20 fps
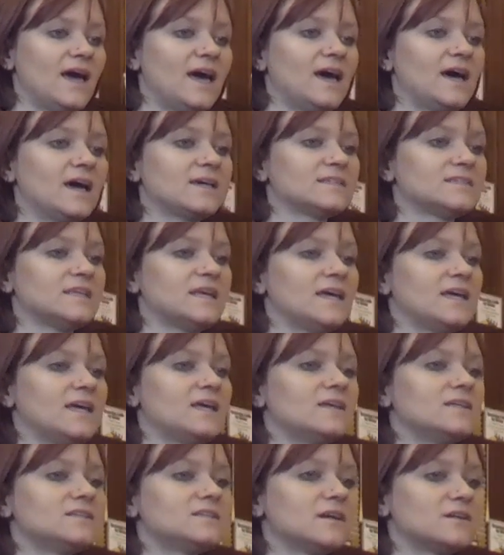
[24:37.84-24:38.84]

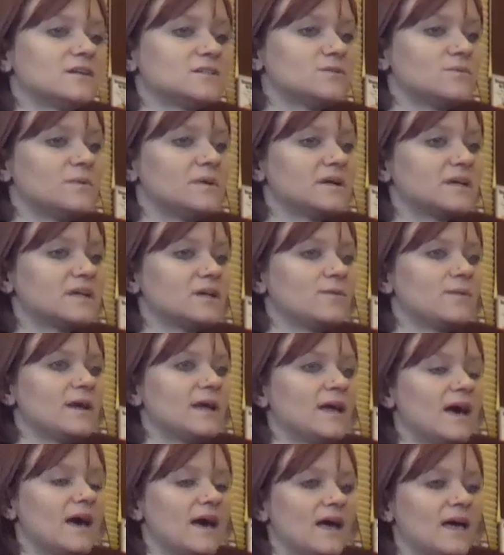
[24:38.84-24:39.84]
Exhale, start to work your
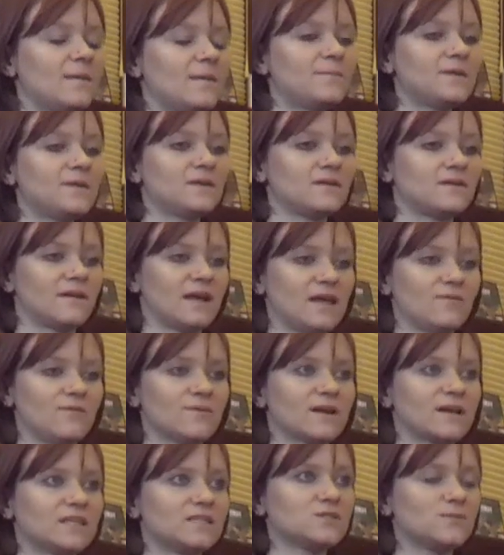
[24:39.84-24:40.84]
way up. Great,
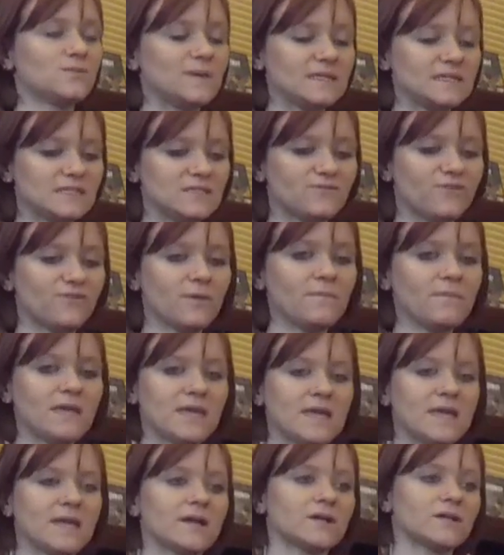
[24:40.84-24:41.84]
we're gonna twist
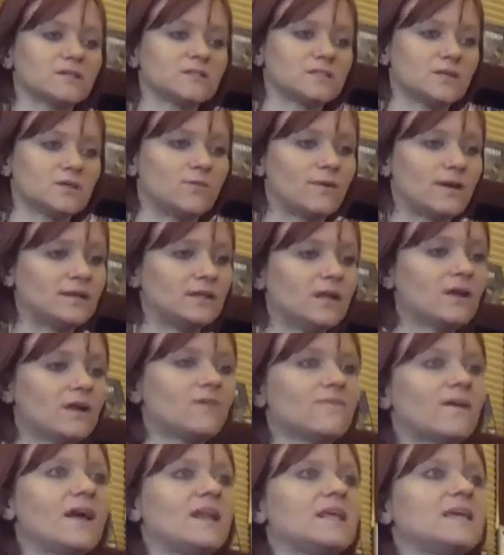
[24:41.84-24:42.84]
from here. So when
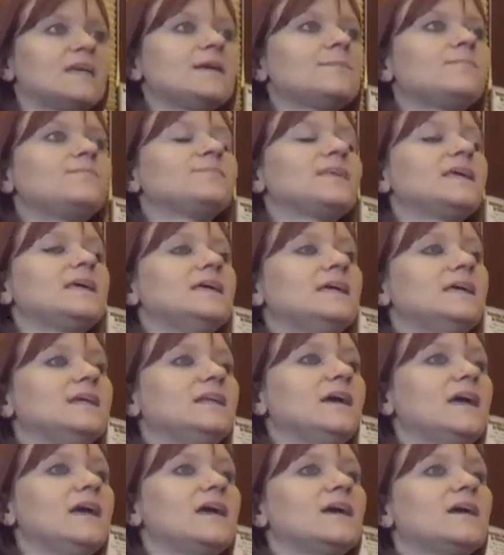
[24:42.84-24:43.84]
you're ready,
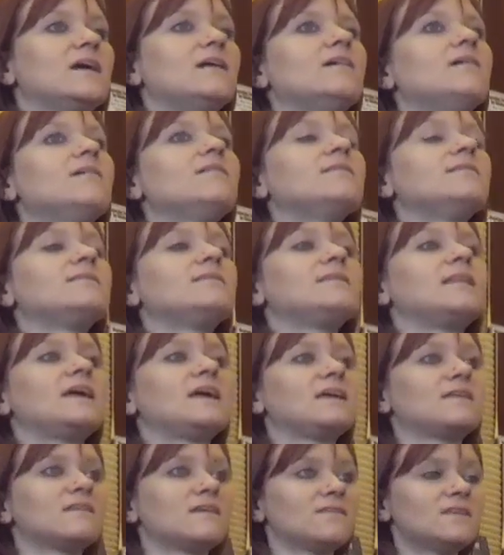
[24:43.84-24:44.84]
inhale,
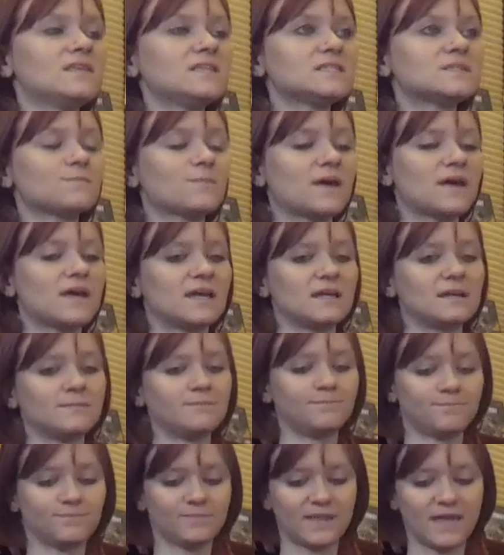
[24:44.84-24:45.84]
lengthen the
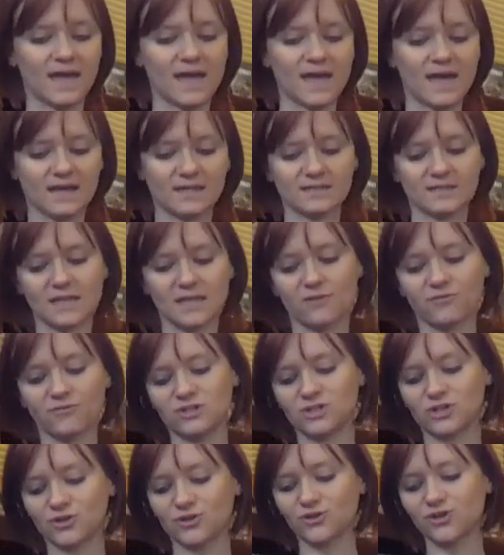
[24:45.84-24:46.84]
spine. Exhale,
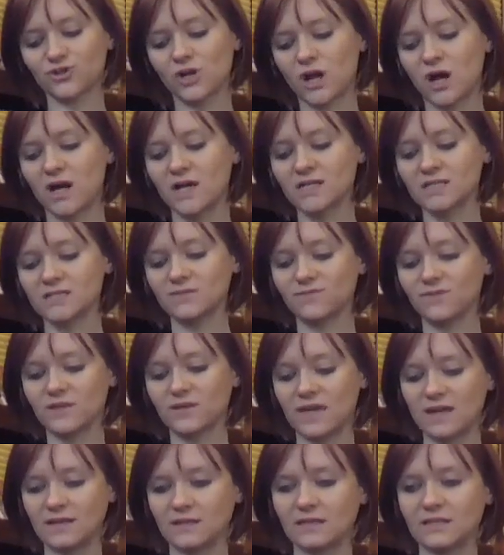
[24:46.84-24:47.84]
reach across for
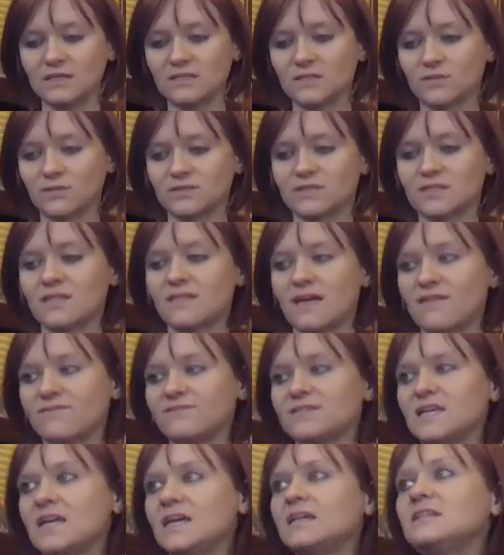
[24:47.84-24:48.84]
that knee, so it's the
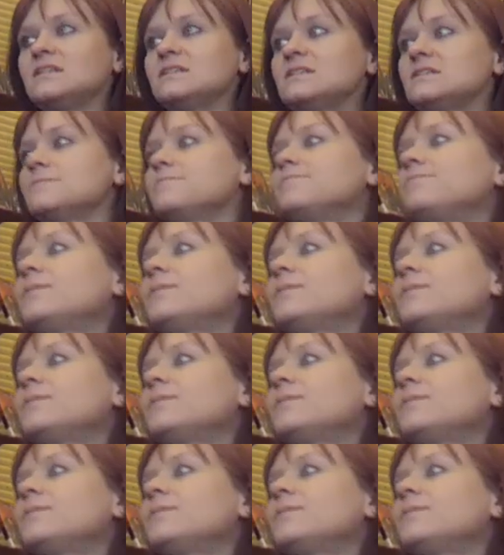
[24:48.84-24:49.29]
left hand.